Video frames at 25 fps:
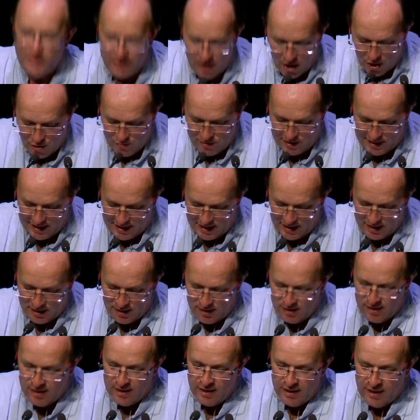with
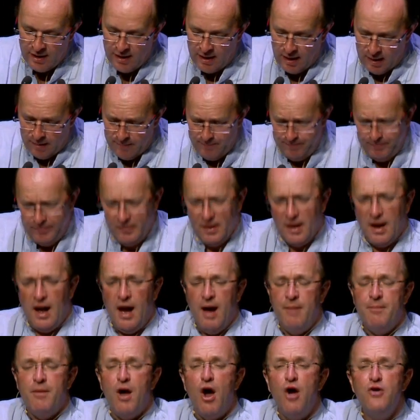only
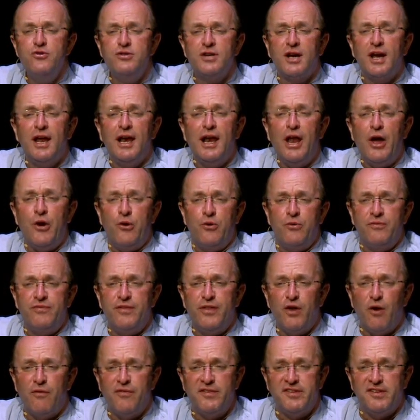um, eau de cologne
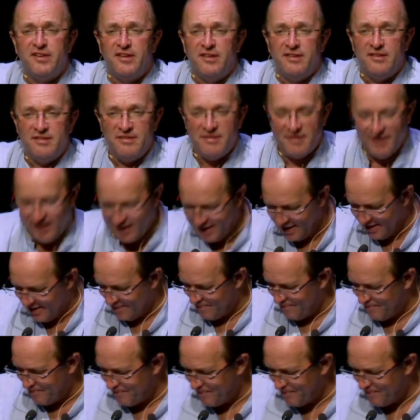for the officers in its